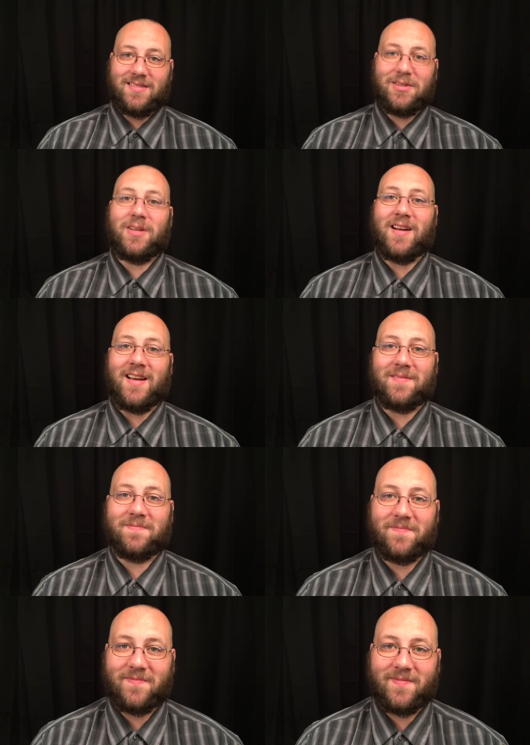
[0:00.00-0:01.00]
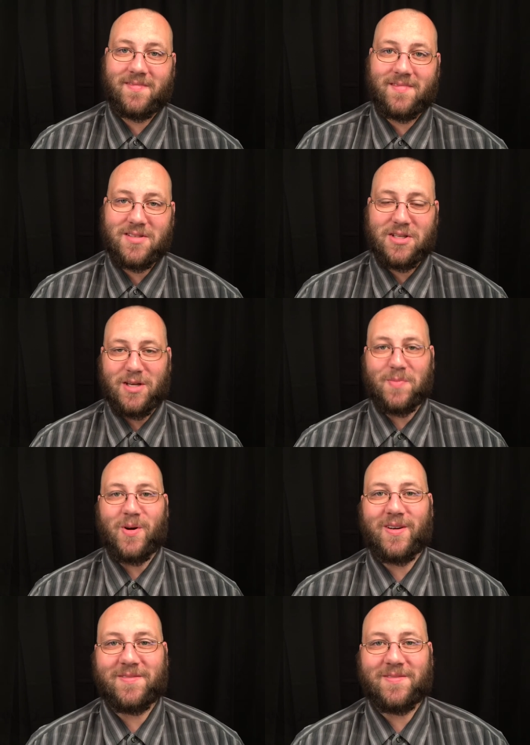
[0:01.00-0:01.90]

Good night. See you tomorrow.